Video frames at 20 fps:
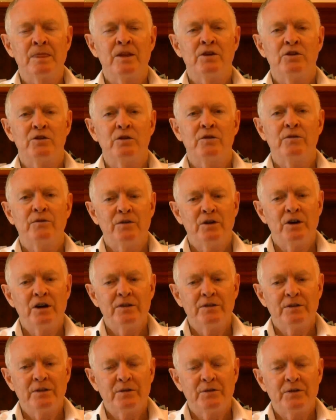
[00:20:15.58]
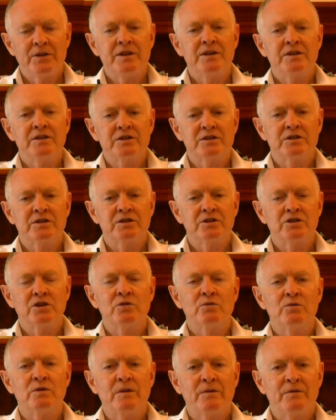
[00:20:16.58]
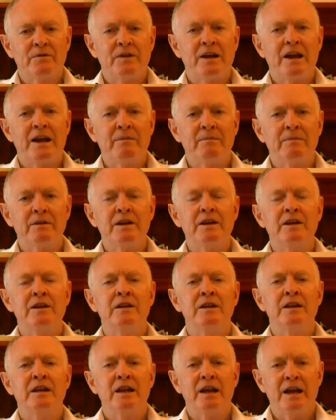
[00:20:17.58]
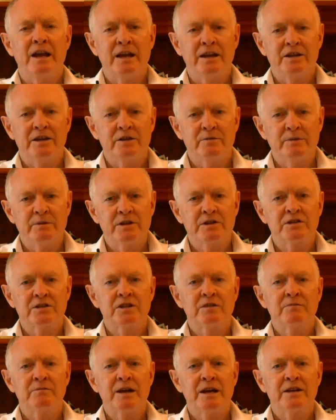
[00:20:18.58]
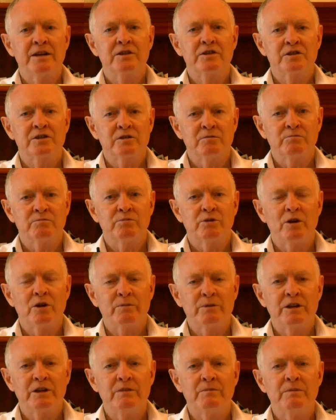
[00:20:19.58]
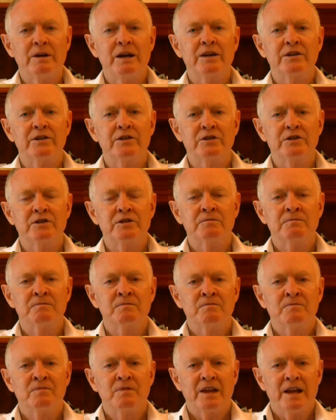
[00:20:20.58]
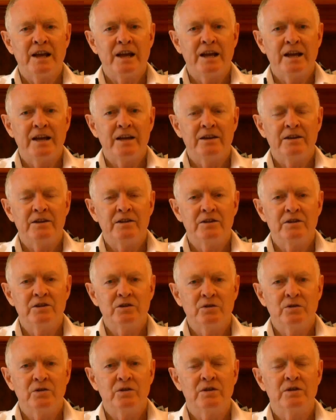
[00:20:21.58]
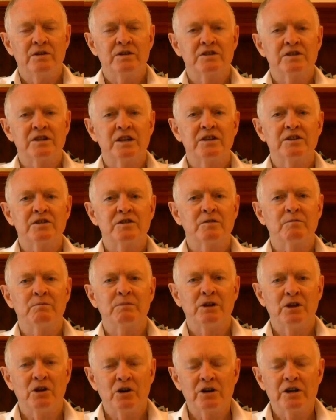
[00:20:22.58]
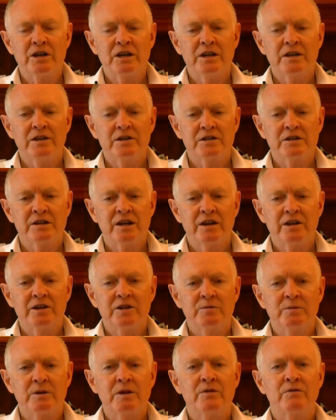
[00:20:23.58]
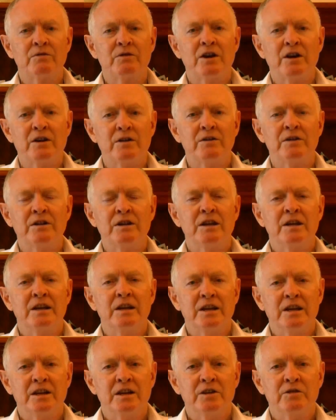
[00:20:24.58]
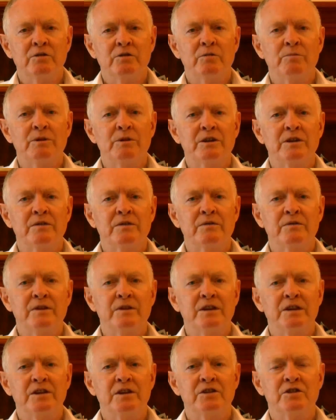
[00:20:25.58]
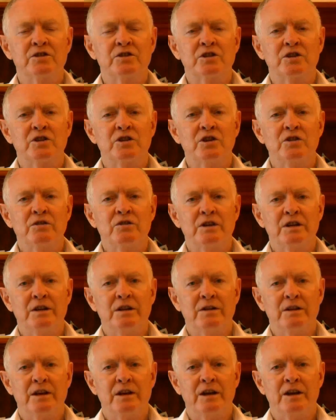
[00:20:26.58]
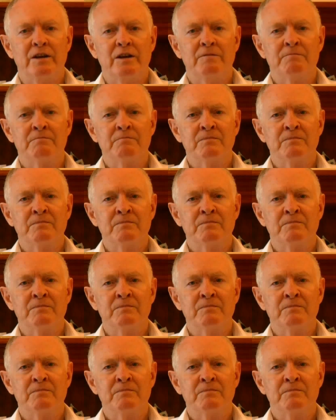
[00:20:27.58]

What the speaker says: you'll find that things to do with family and domestic matters and property matters and your sense of belonging is going to be thrown into a bit of insecurity there.